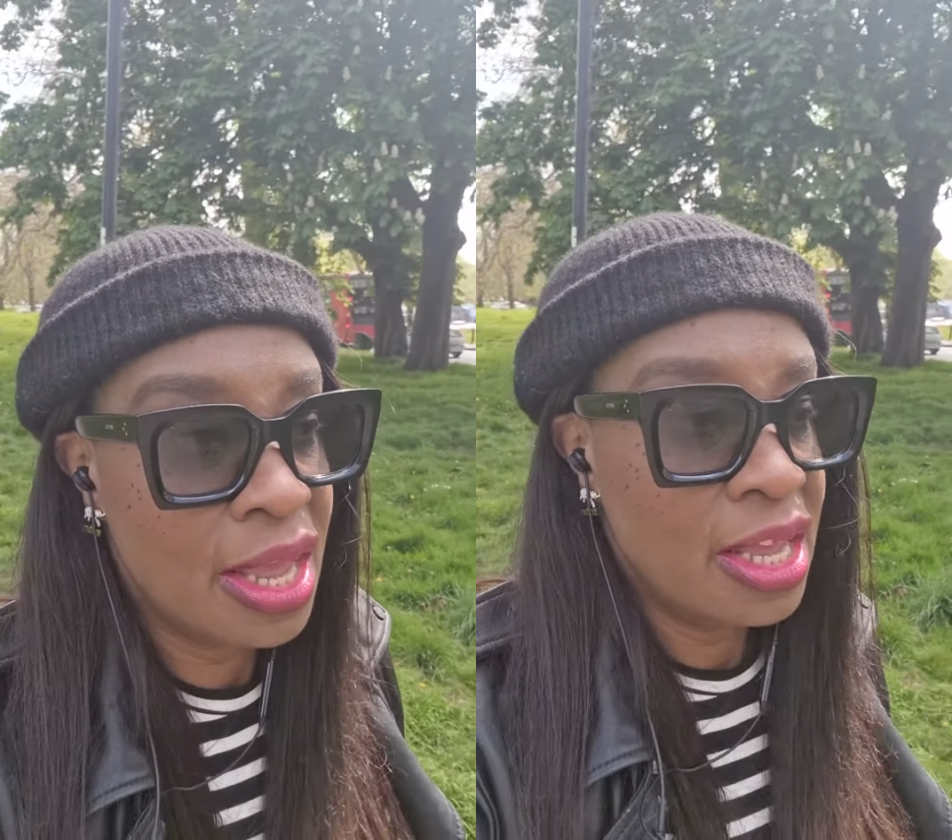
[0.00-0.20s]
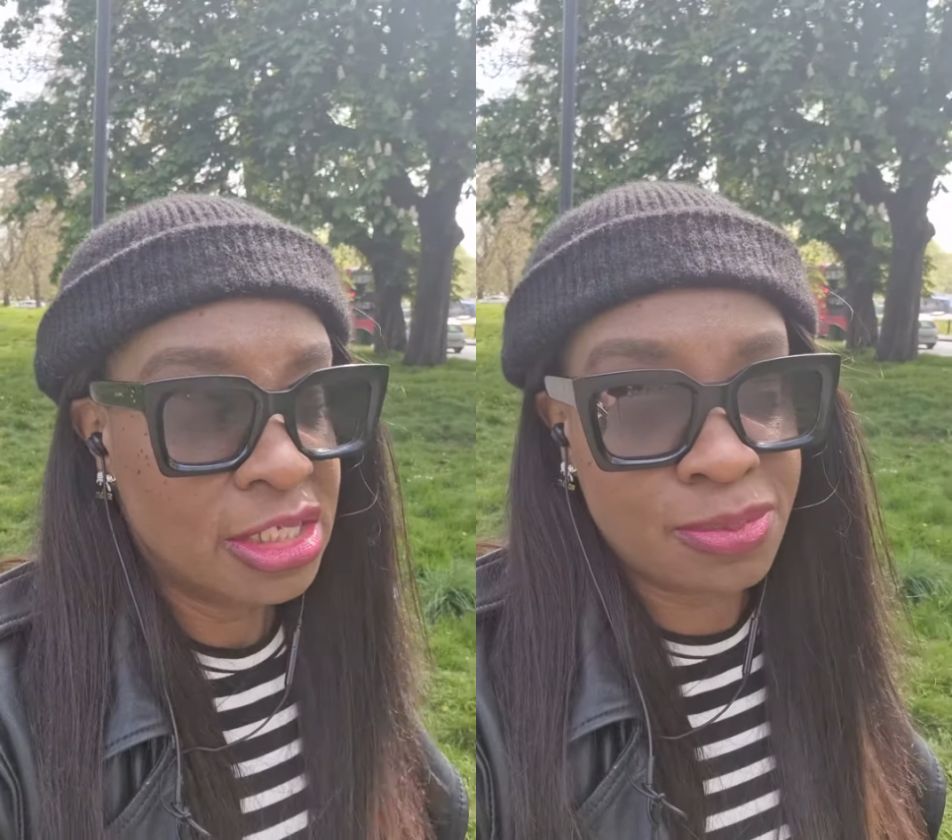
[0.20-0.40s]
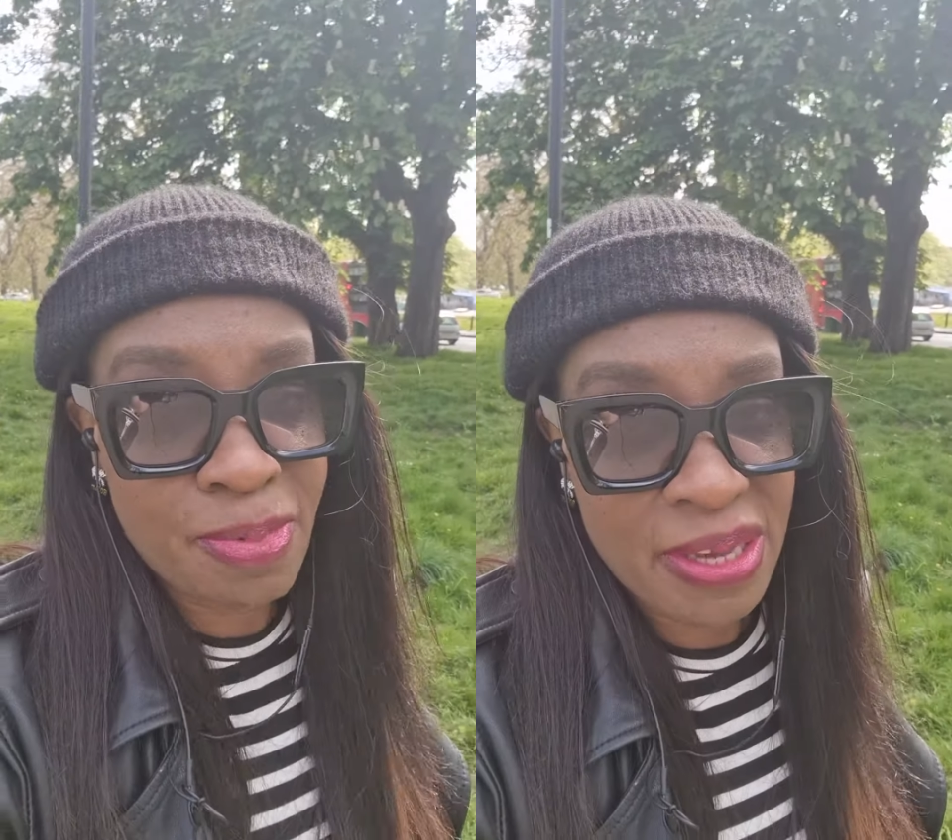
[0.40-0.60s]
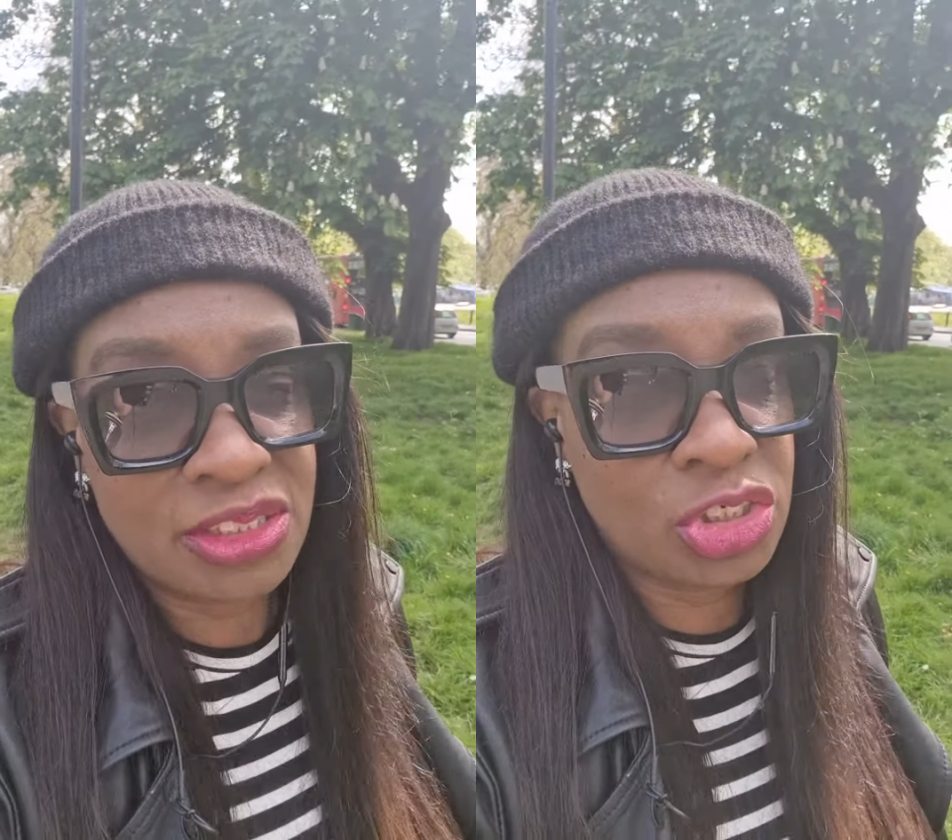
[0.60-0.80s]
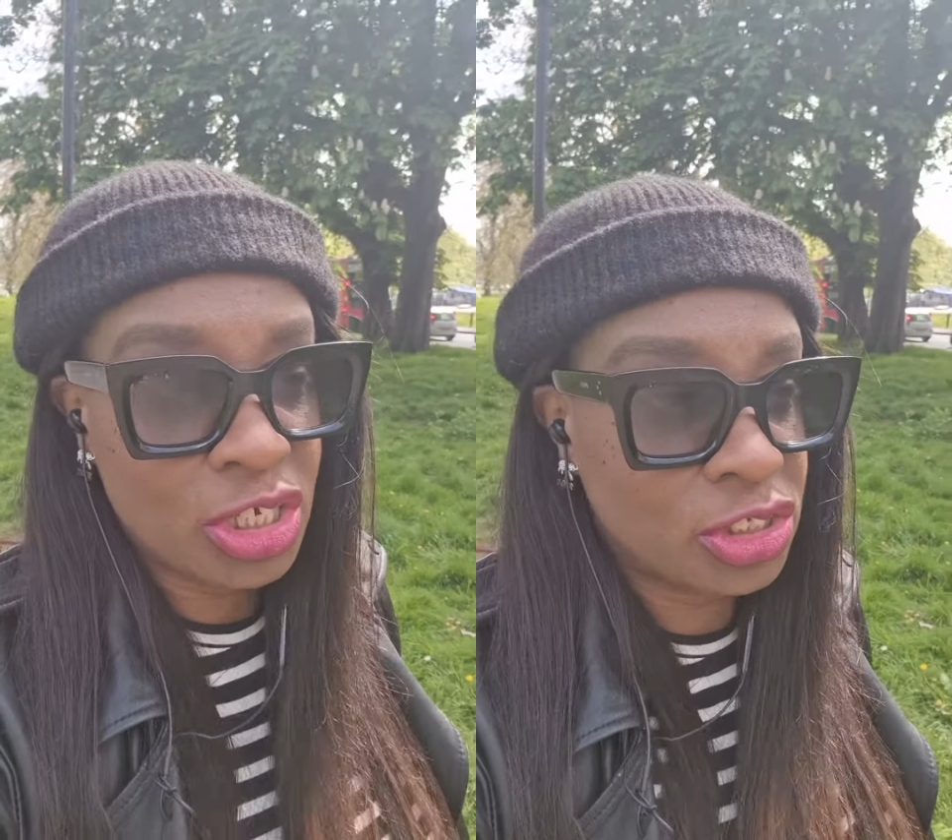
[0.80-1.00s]
It's
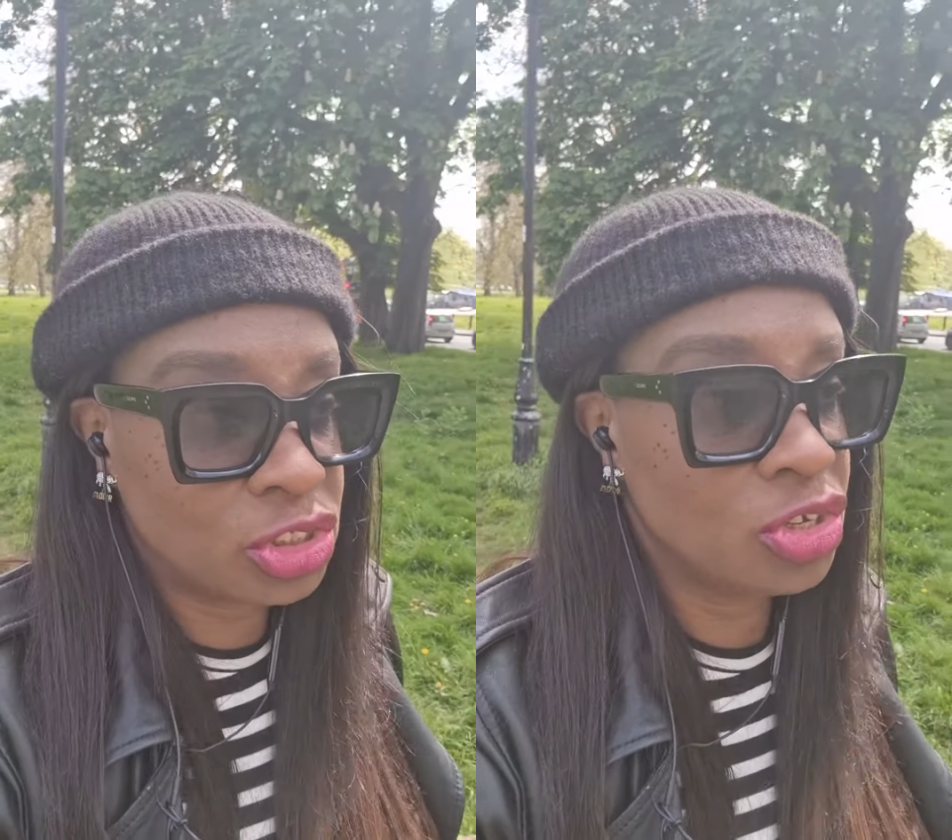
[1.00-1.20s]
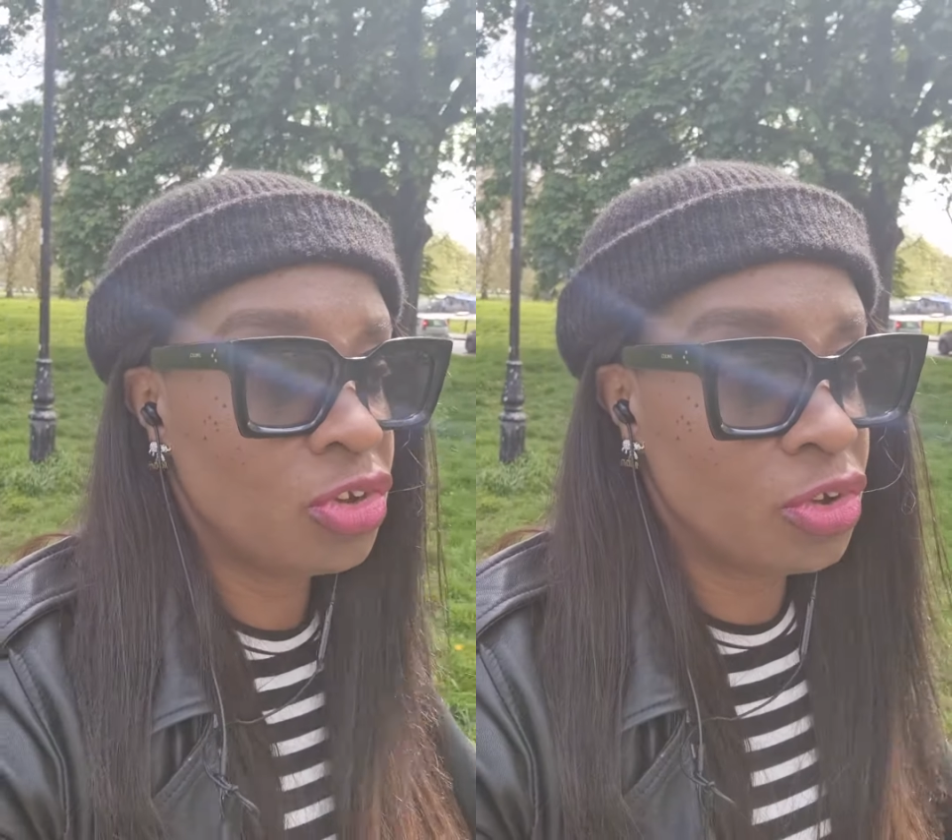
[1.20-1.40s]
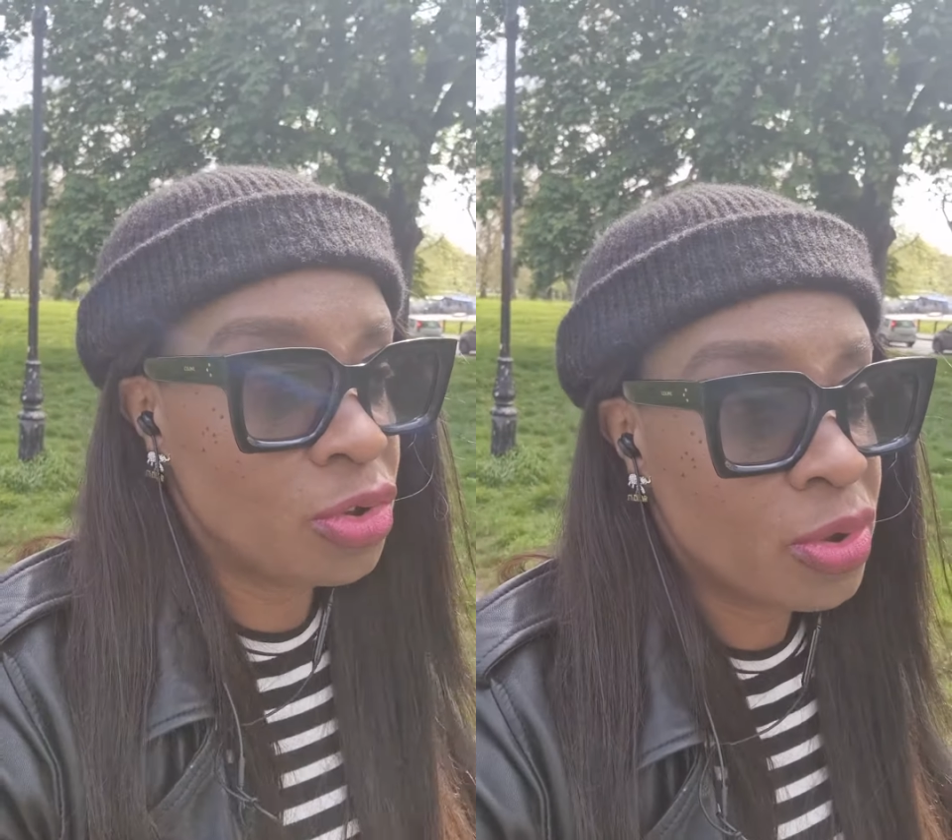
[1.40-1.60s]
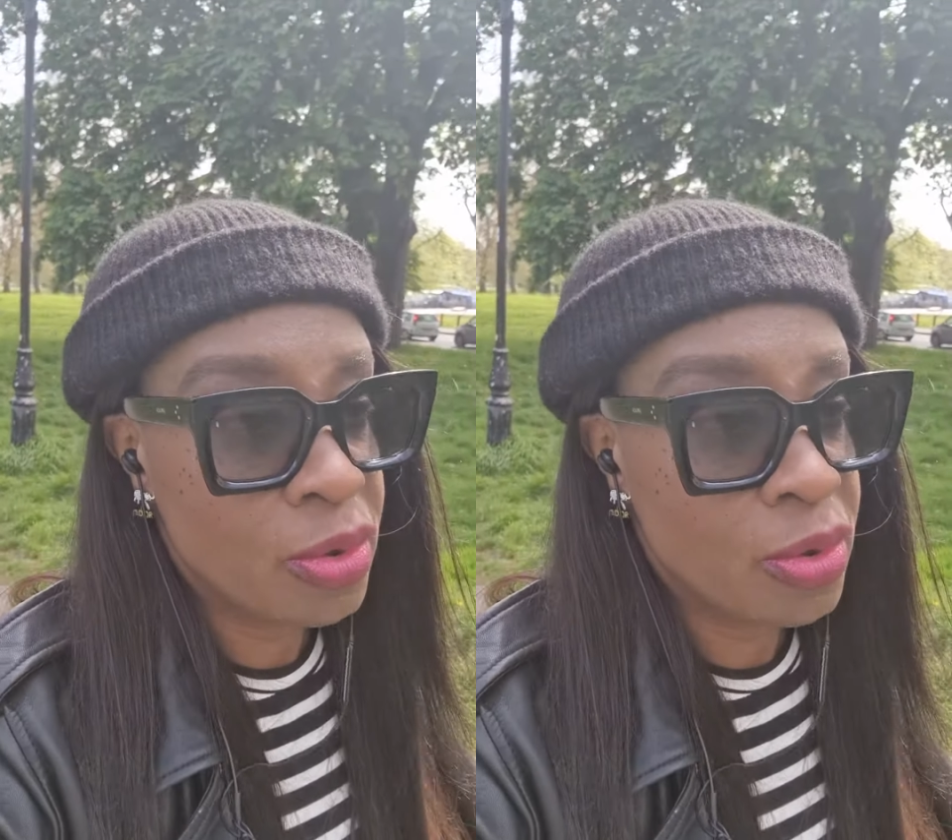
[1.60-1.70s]
best just to